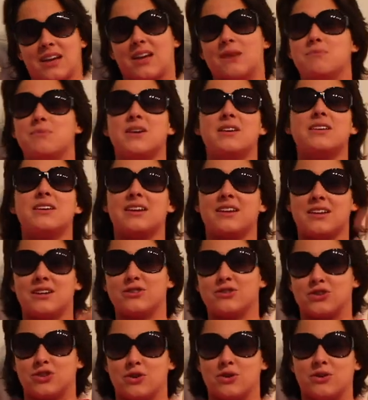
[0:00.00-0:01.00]
like a million
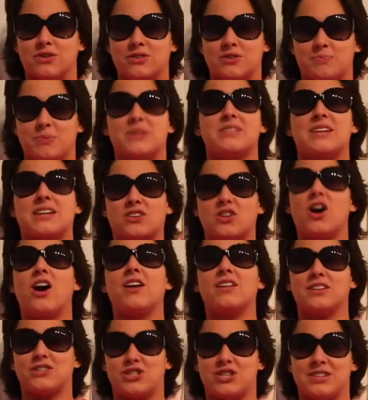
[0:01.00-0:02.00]
years old, but
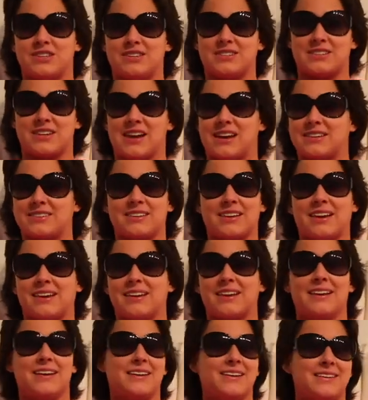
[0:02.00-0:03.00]
technology these days,
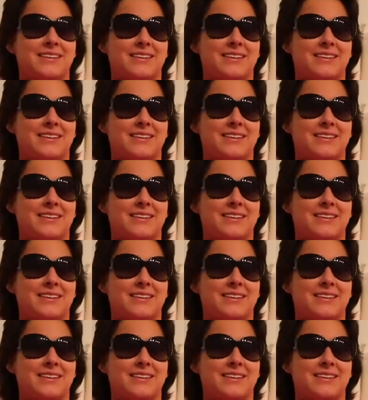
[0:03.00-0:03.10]
like,